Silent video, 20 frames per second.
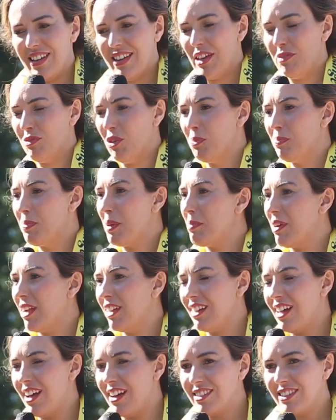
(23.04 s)
it won't be
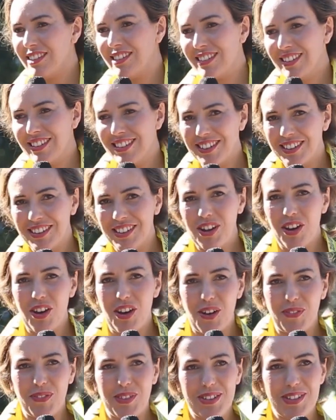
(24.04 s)
my last,
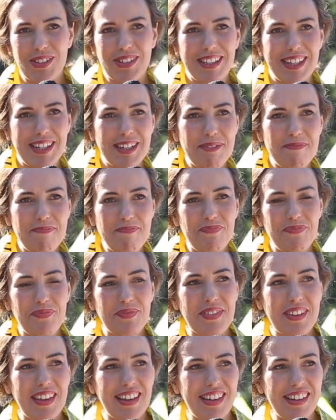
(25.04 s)
obviously,
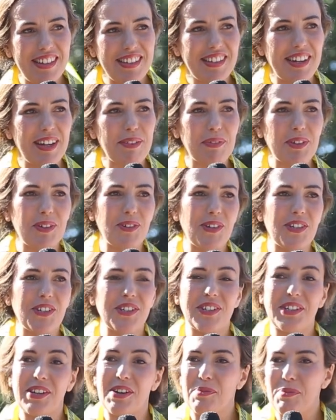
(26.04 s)
because I'm going
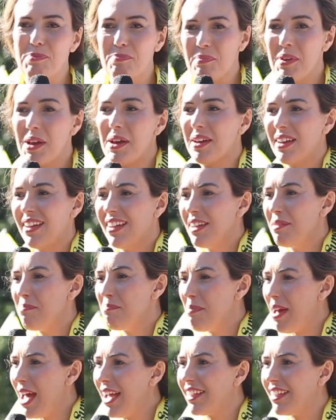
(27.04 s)
to come
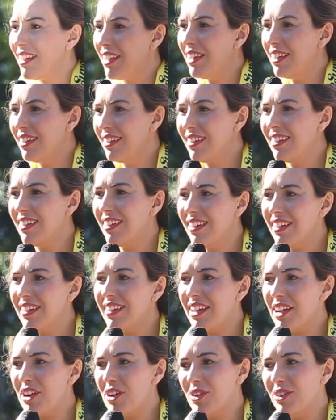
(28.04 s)
back
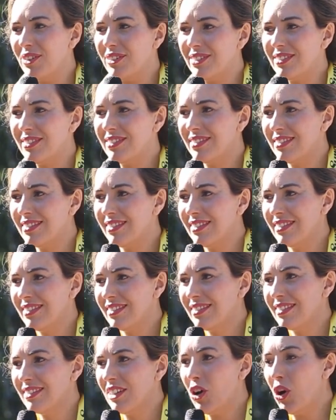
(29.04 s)
here
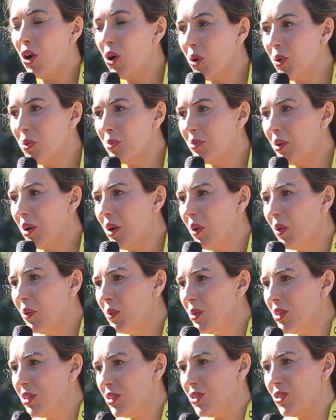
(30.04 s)
home
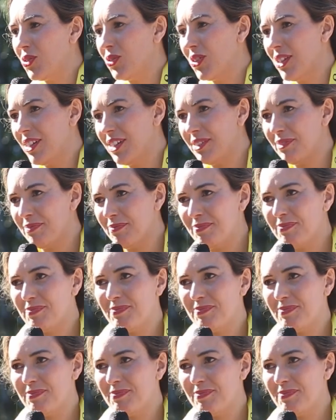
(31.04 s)
with Julian.